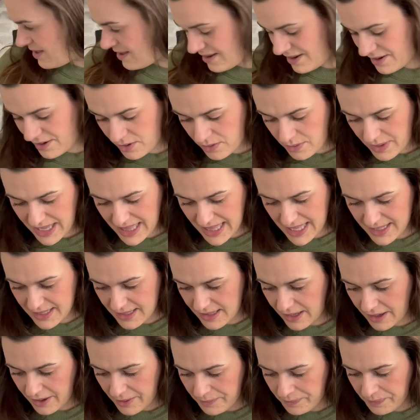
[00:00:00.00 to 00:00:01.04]
Don't know why that's in
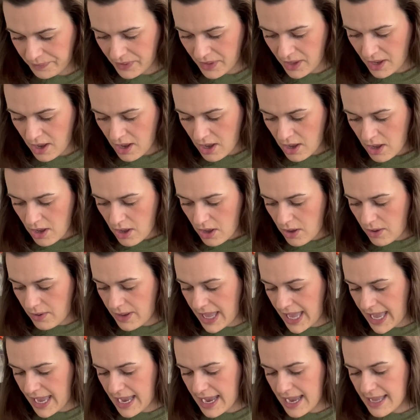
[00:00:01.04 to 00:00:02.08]
there.
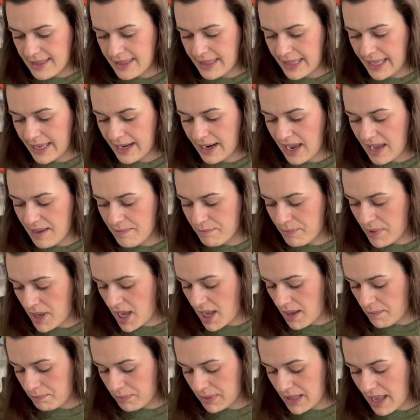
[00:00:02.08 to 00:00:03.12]
Okay, and then I
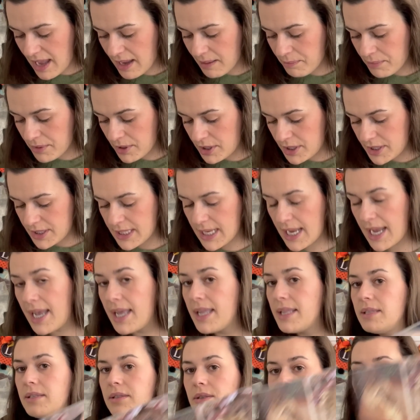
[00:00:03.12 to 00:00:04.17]
bought Blackbird
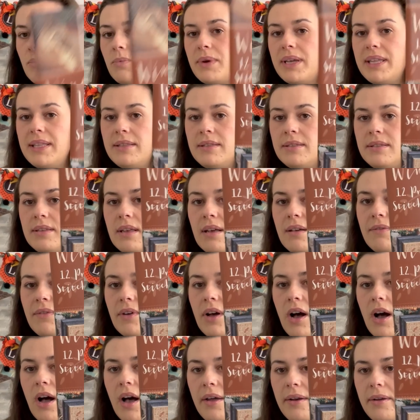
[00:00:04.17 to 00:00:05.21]
Designs The Winds of
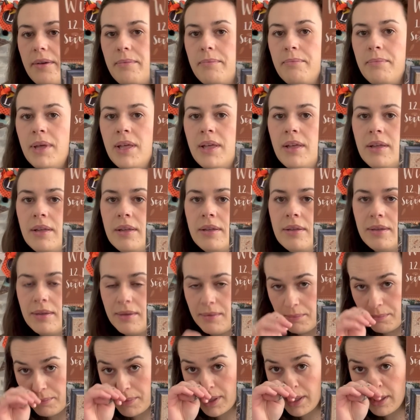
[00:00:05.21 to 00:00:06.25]
Autumn
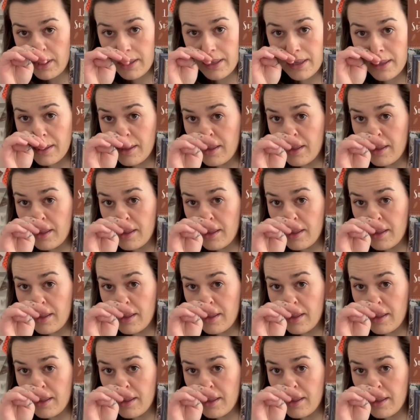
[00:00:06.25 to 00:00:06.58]
book,